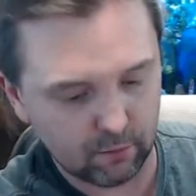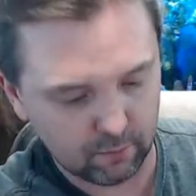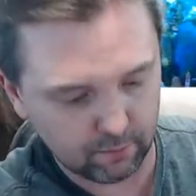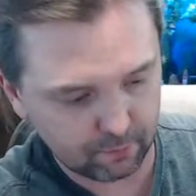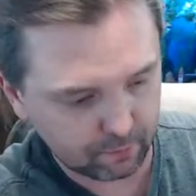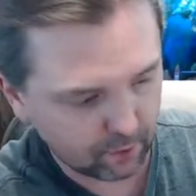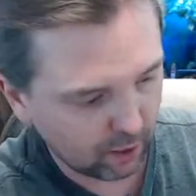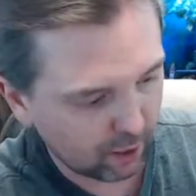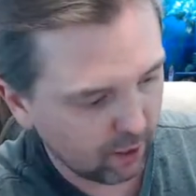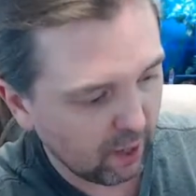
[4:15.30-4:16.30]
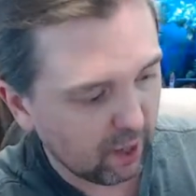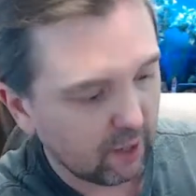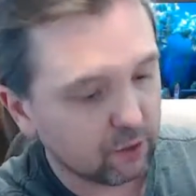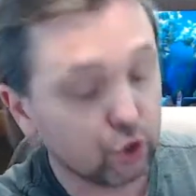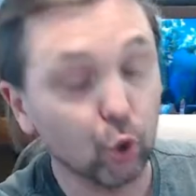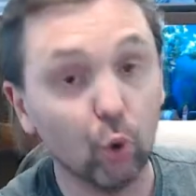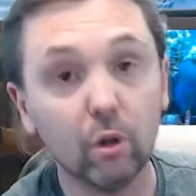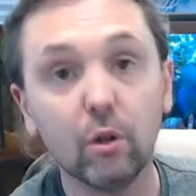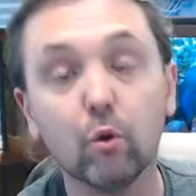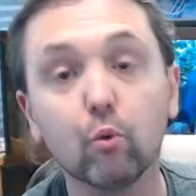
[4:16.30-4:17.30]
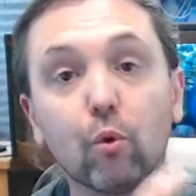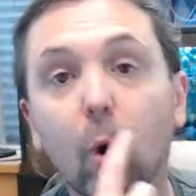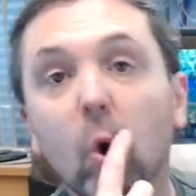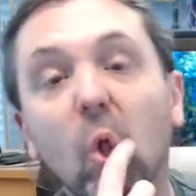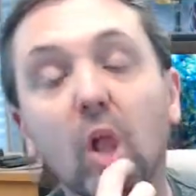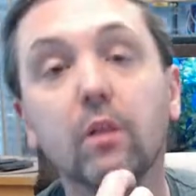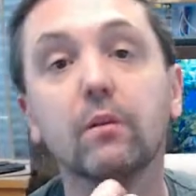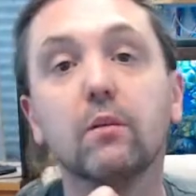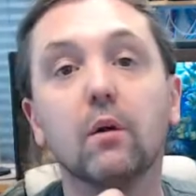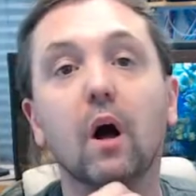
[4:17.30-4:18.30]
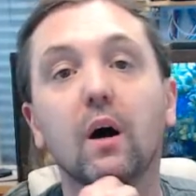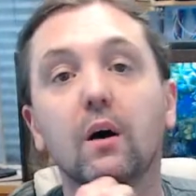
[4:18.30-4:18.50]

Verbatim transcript: Okay, Dual roll uh,